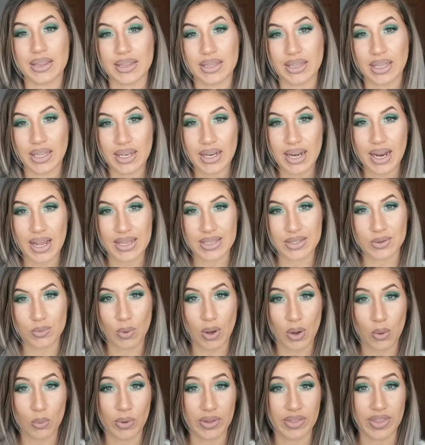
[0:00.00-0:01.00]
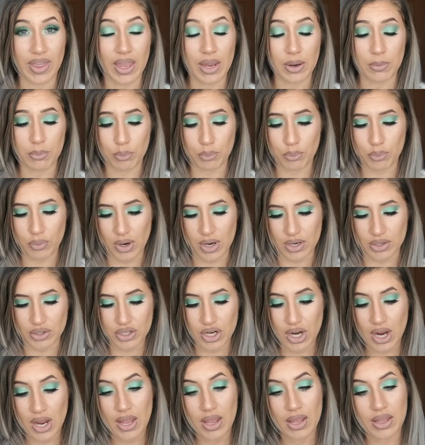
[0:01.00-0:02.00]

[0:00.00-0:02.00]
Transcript: lid as well with a brush.